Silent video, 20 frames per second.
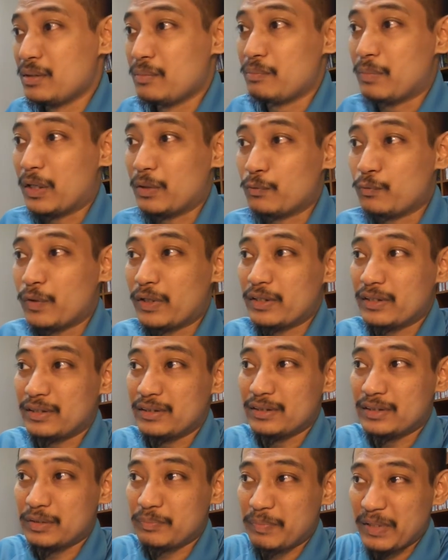But what
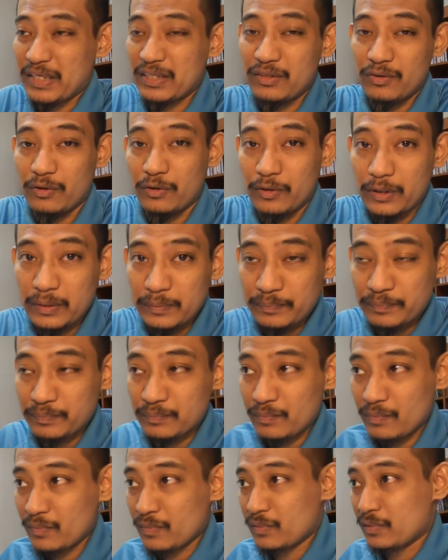he spent on
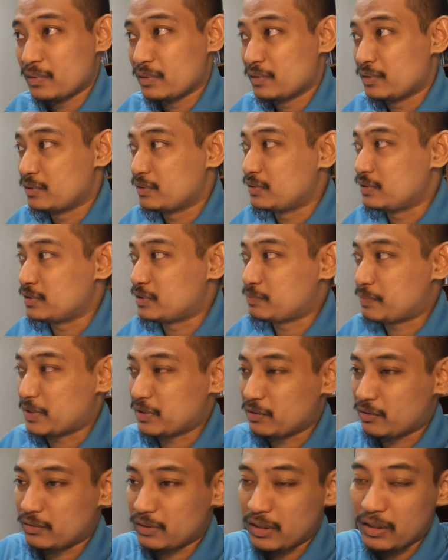
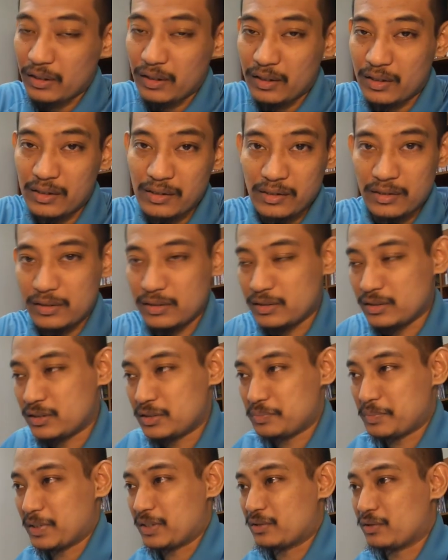al-haq, he
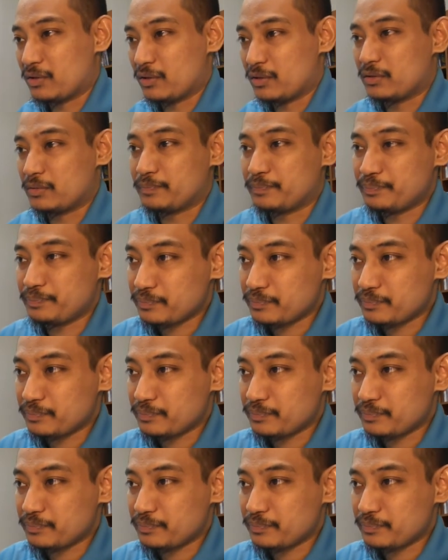spent on